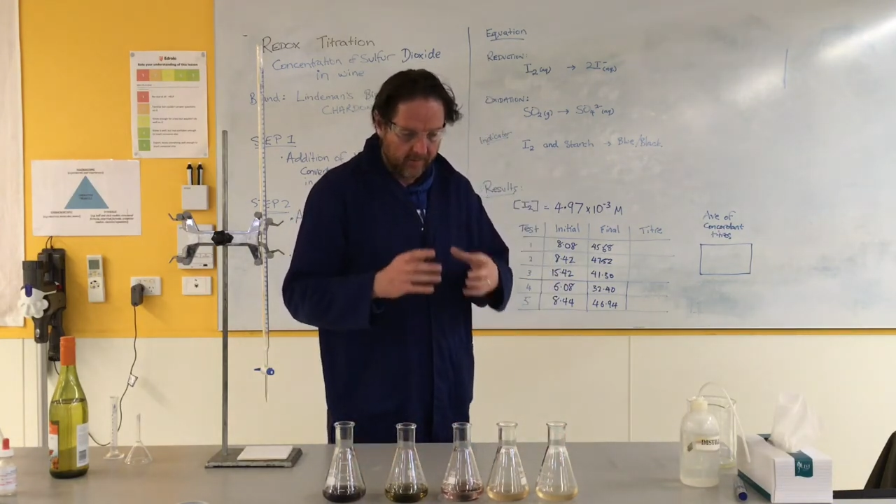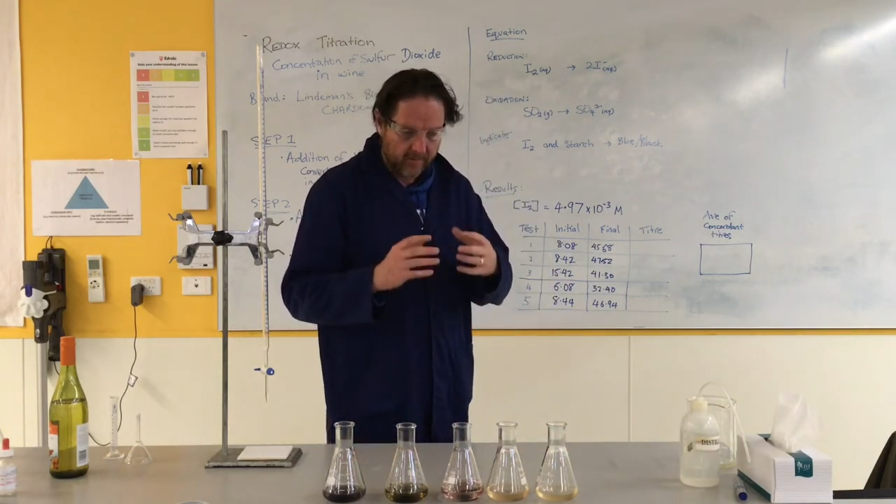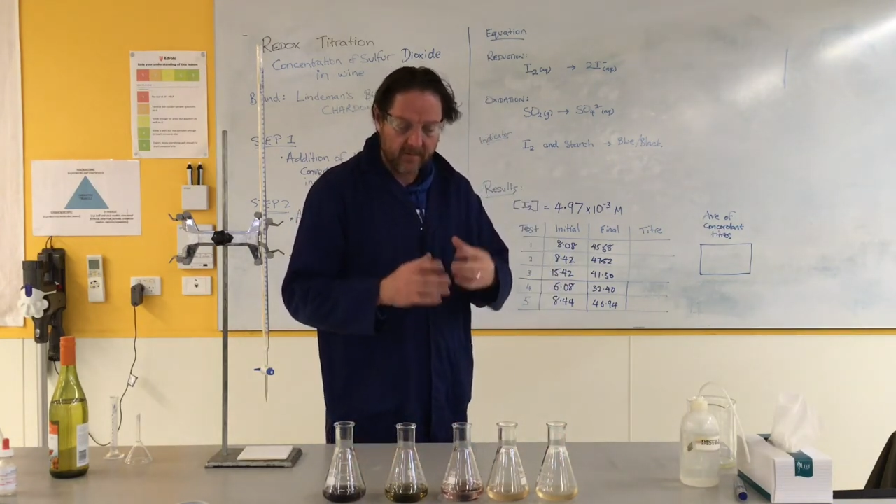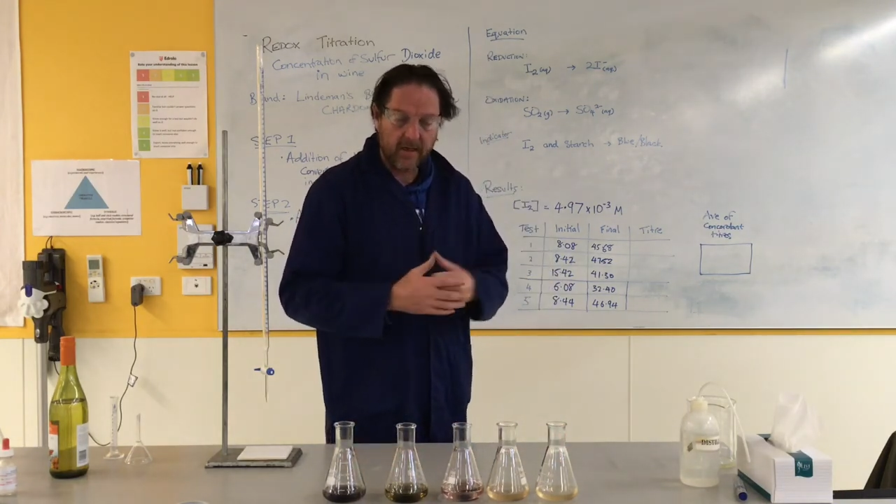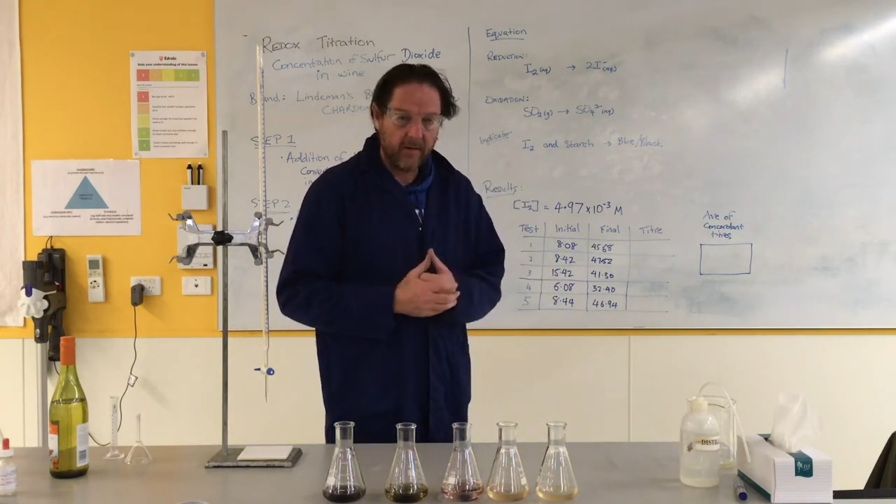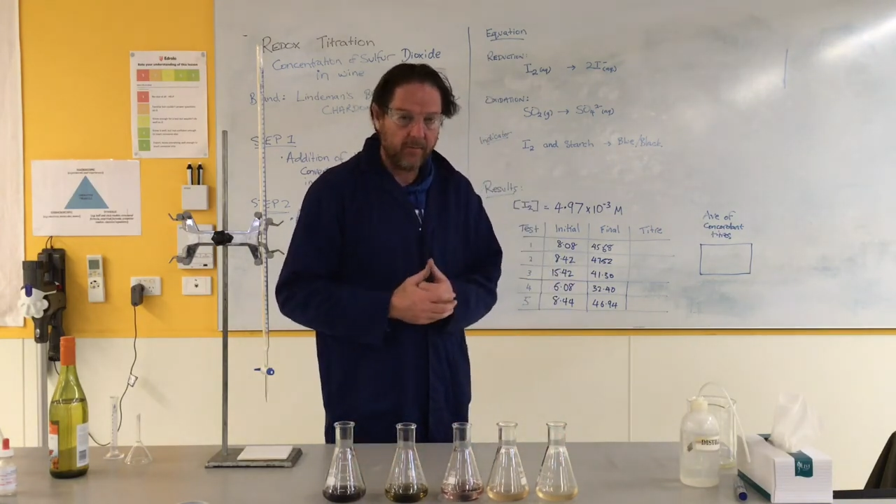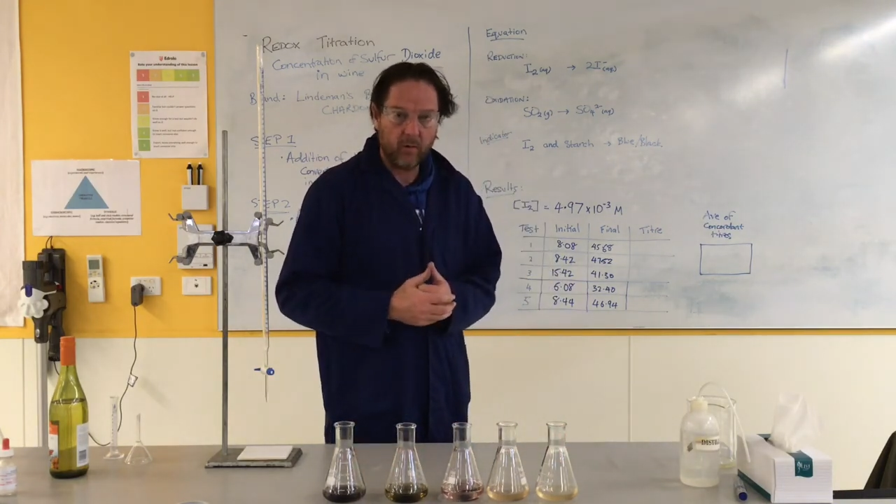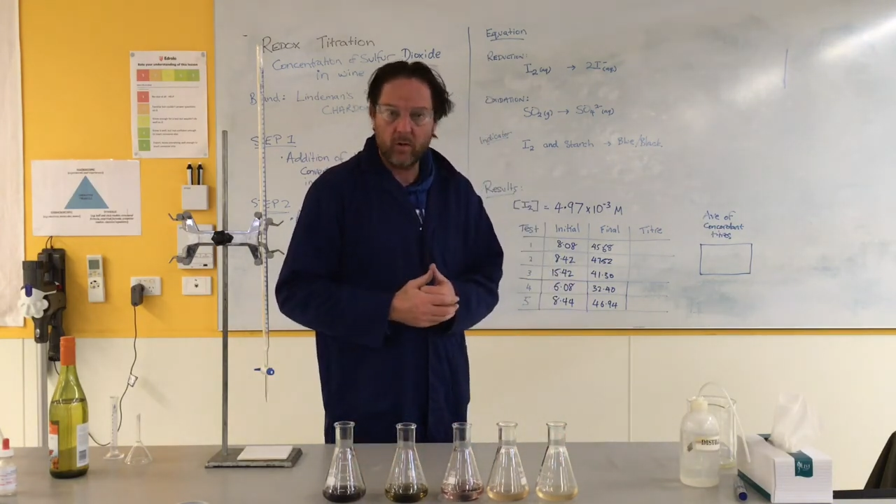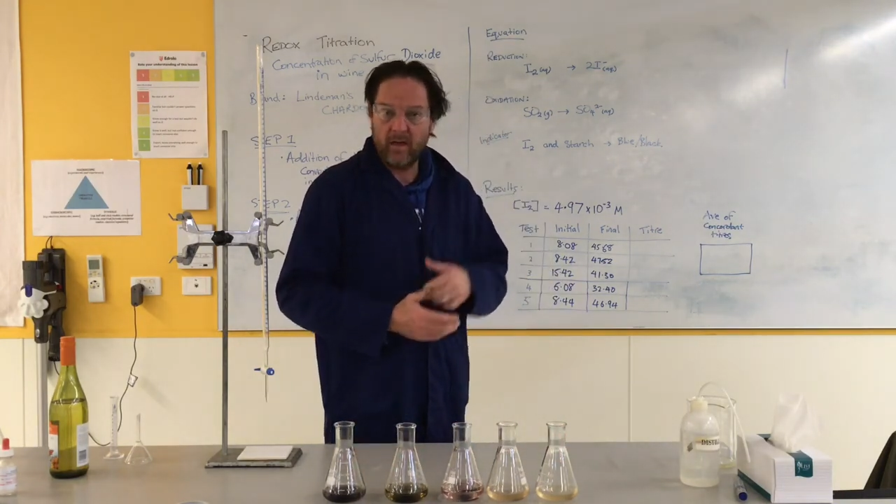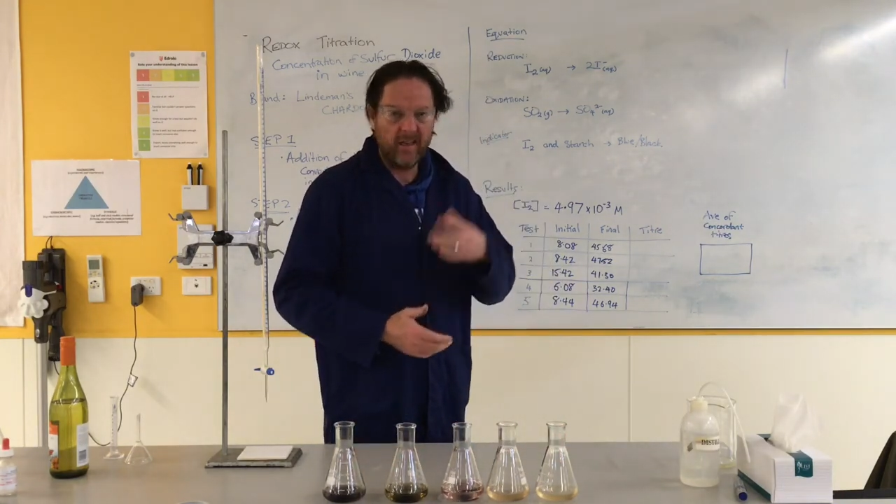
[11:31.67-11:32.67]
stay
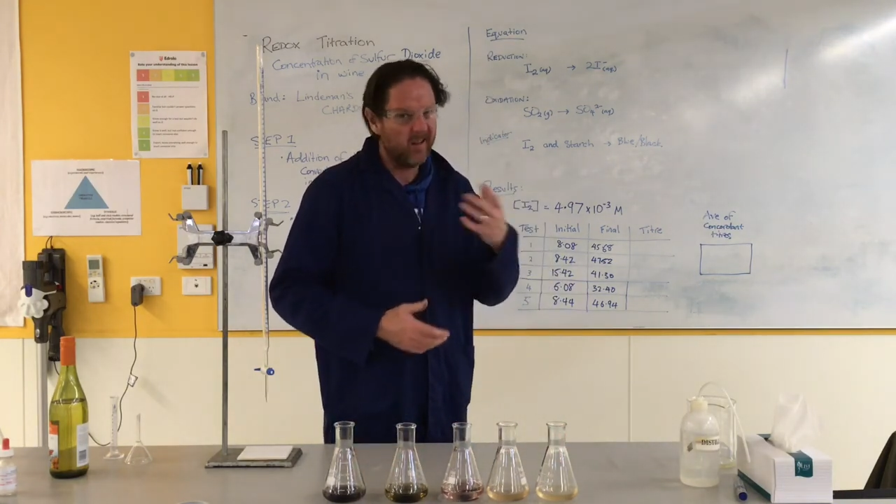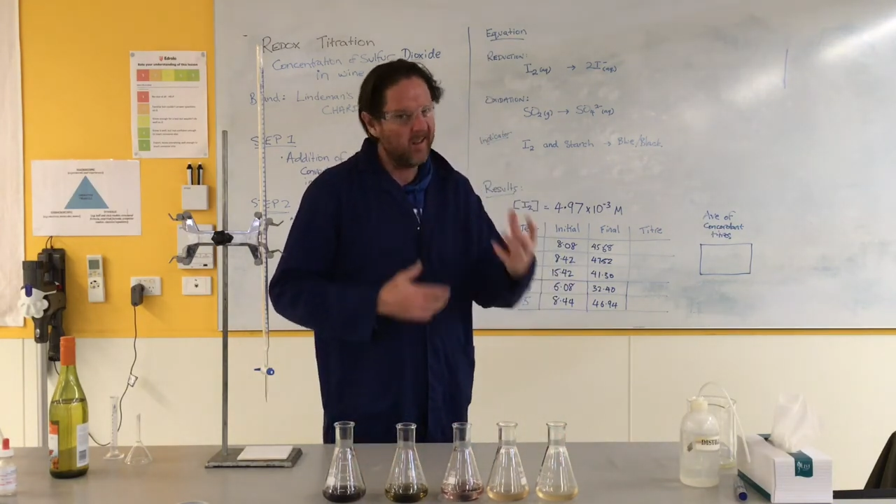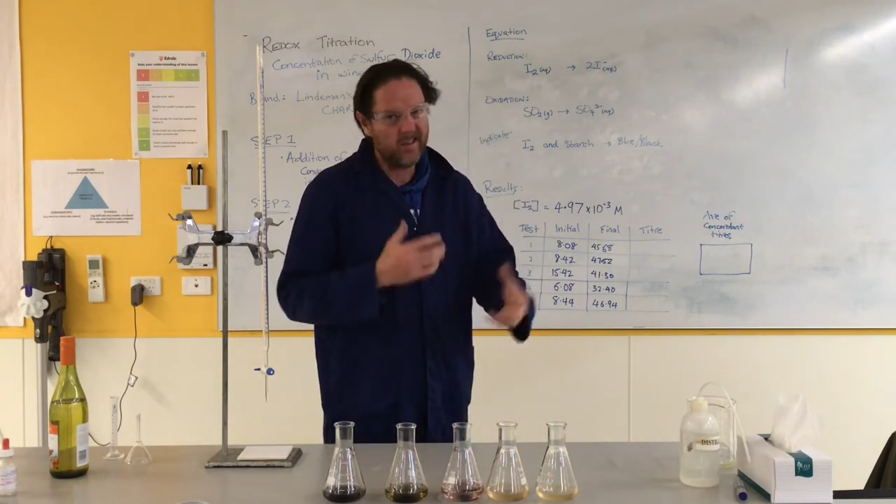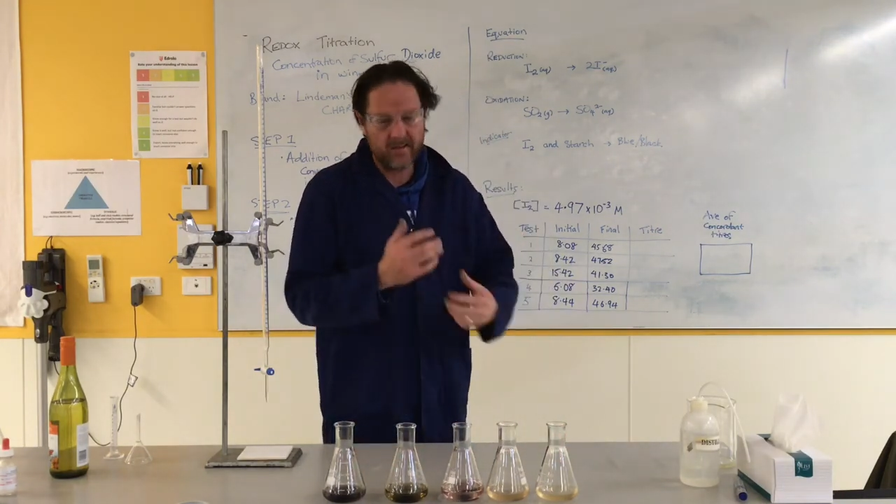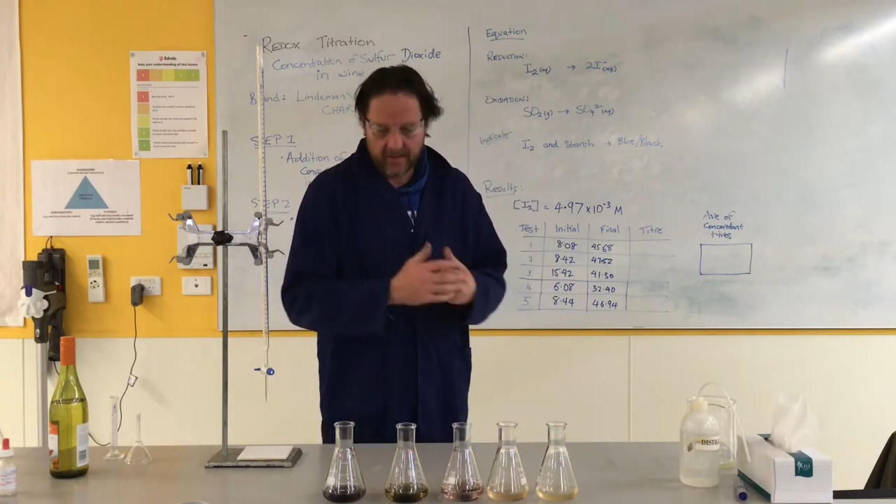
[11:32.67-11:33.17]
for at least a